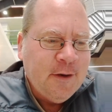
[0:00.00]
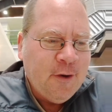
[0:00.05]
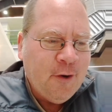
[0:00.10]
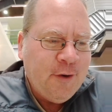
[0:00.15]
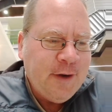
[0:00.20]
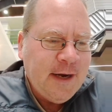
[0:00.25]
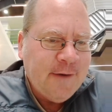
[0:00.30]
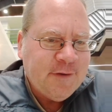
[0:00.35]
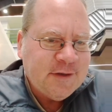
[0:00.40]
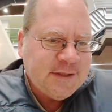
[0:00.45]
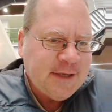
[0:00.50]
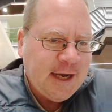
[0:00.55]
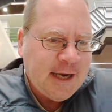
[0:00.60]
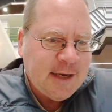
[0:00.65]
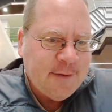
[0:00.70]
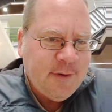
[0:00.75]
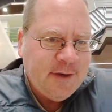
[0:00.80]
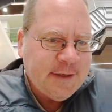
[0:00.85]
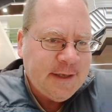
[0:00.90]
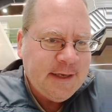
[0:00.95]
or never talk
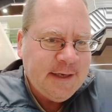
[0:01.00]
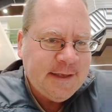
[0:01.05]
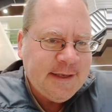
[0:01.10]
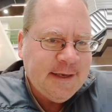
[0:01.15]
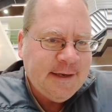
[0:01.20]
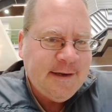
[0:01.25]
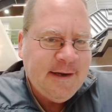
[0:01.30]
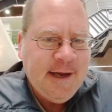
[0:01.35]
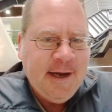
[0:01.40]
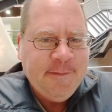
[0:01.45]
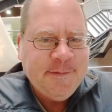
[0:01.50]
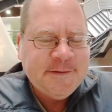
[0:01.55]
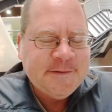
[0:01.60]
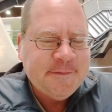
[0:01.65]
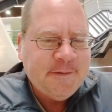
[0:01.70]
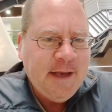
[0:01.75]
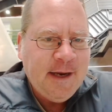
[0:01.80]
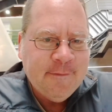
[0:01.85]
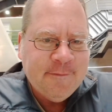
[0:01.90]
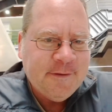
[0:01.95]
about getting kidnapped,
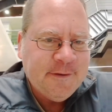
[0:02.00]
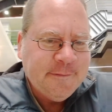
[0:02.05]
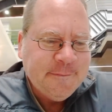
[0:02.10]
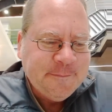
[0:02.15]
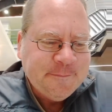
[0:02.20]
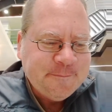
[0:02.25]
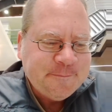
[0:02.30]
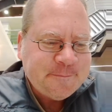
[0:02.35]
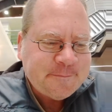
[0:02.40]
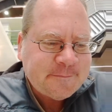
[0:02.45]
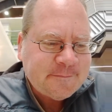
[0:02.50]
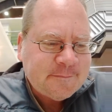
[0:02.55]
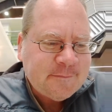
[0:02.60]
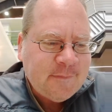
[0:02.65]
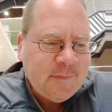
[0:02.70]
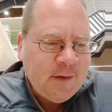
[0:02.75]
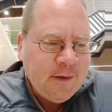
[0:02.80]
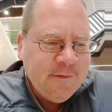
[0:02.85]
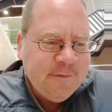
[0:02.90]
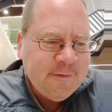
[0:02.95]
ever.
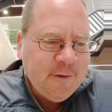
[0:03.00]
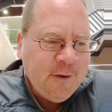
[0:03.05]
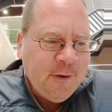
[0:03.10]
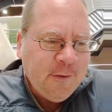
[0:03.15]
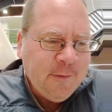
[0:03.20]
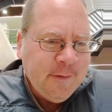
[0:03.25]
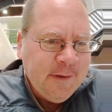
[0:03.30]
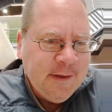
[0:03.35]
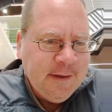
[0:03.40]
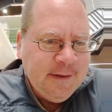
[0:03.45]
So,